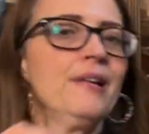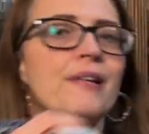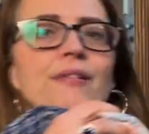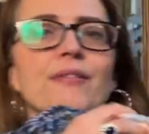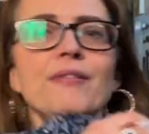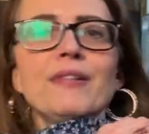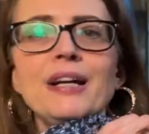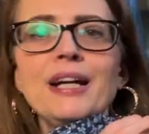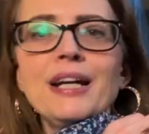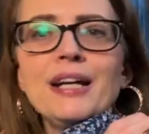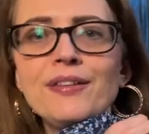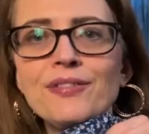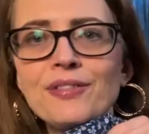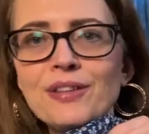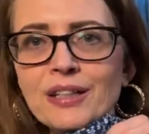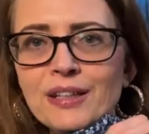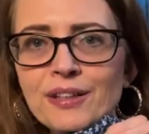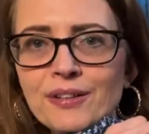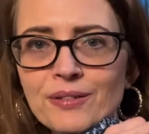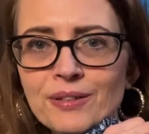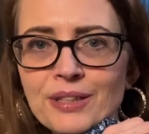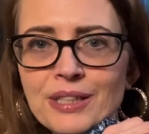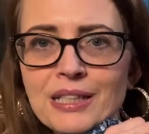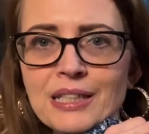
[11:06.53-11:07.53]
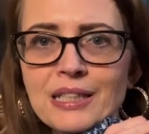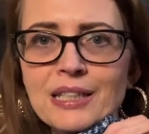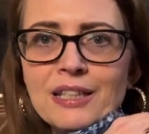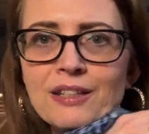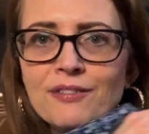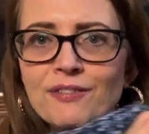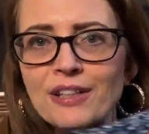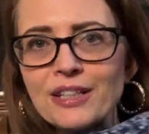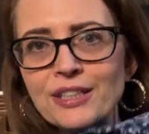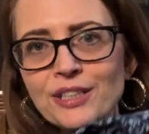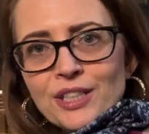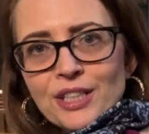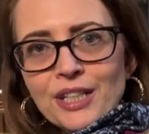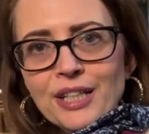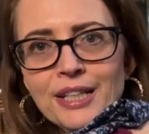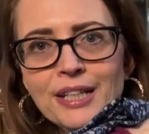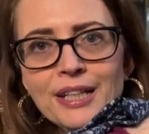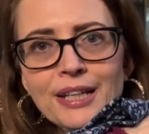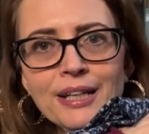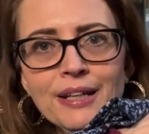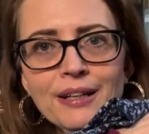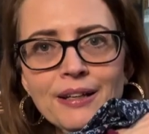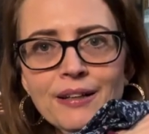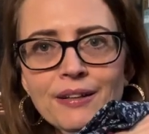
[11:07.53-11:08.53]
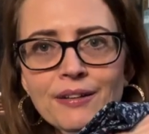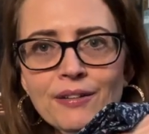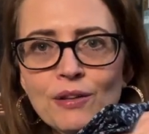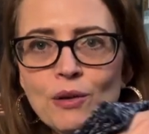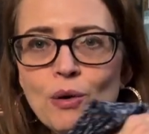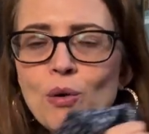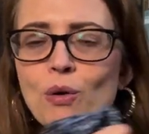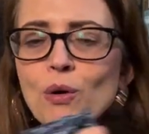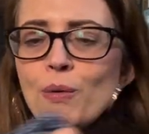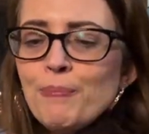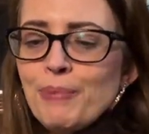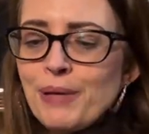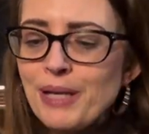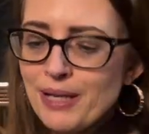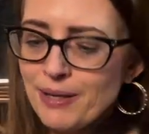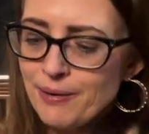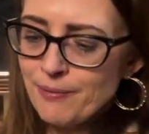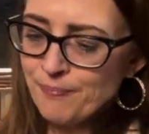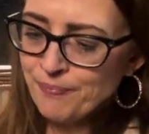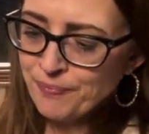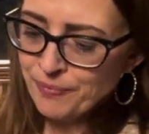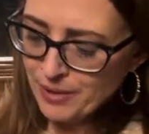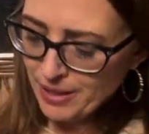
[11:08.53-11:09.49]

Right? The little sleeve edging, the whole bit.